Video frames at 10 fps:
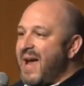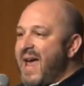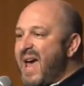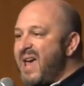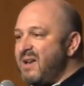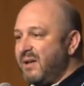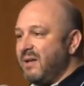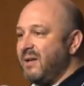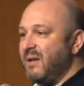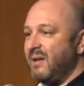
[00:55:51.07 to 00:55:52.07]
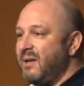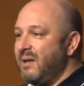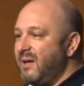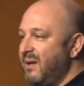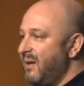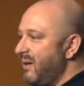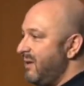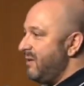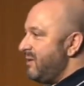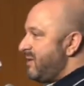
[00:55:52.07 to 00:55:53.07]
in my head.
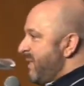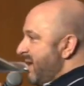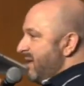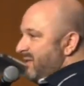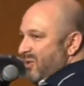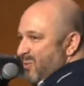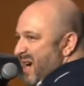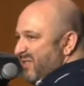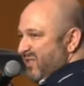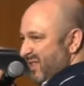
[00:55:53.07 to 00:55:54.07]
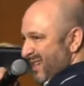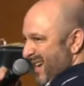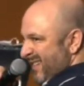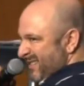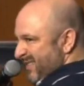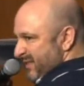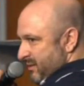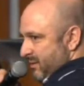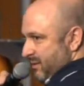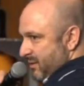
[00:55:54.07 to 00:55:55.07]
Smell it. Your wife, she likes
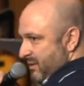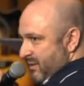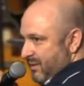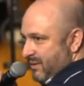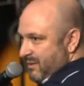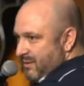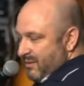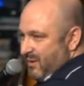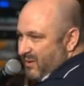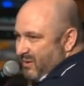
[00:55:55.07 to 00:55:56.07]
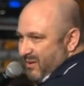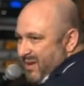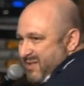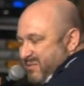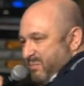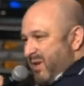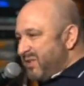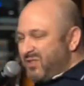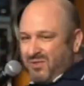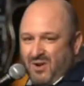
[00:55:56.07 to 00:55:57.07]
it. Oh, yes,
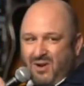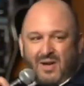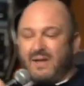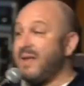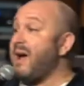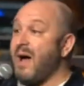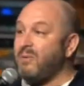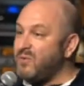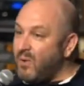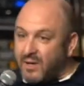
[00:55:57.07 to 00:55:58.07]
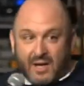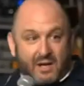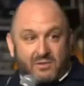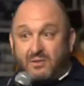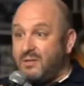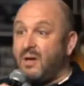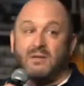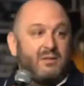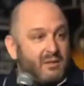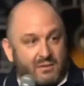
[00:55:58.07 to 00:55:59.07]
big, strong. And that I was working out too, so
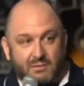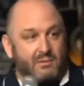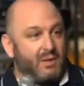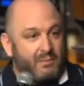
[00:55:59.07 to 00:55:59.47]
I was looking